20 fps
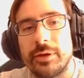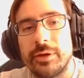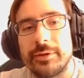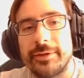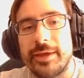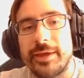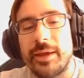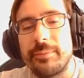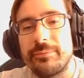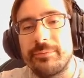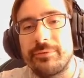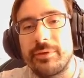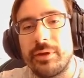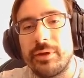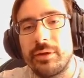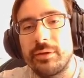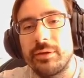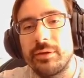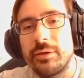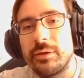game
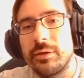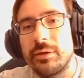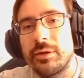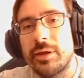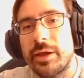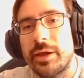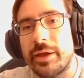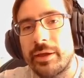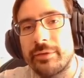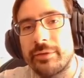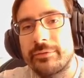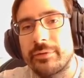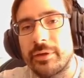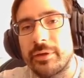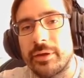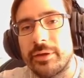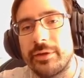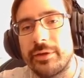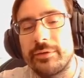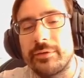scene, has
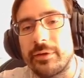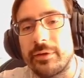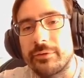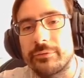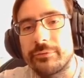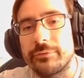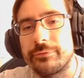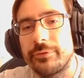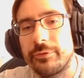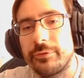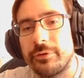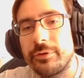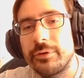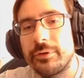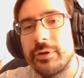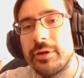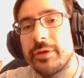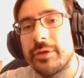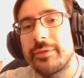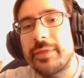an index of 0,
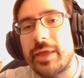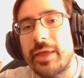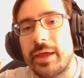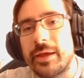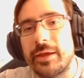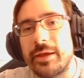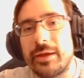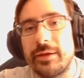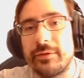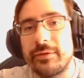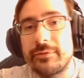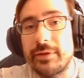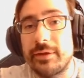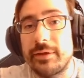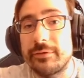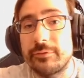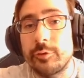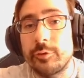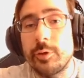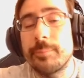that is
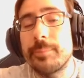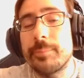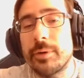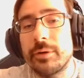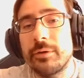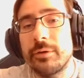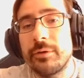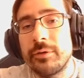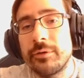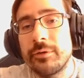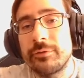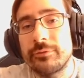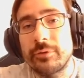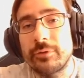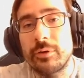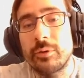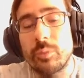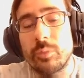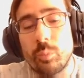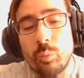its number. So
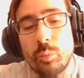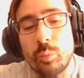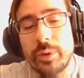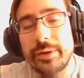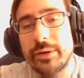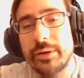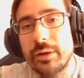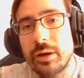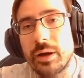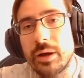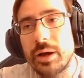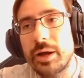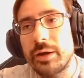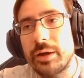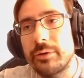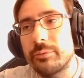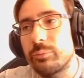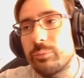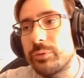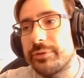when
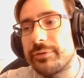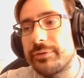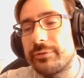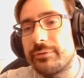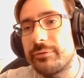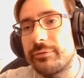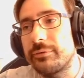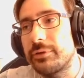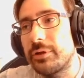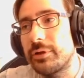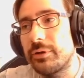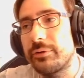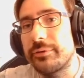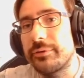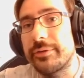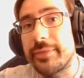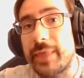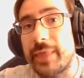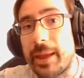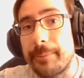I want to load
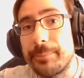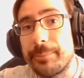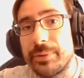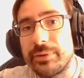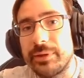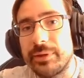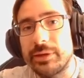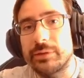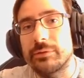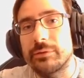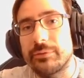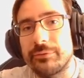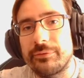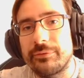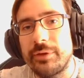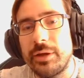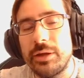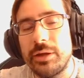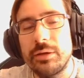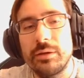that particular
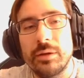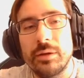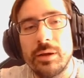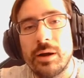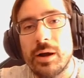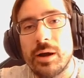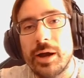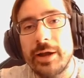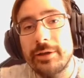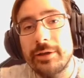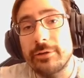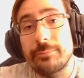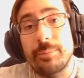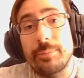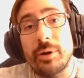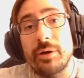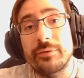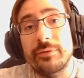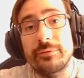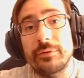scene, I could
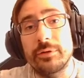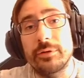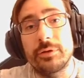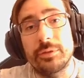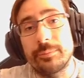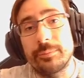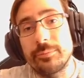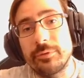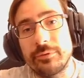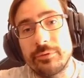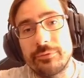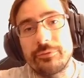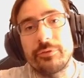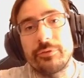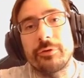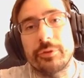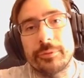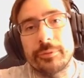pass in a number of 0.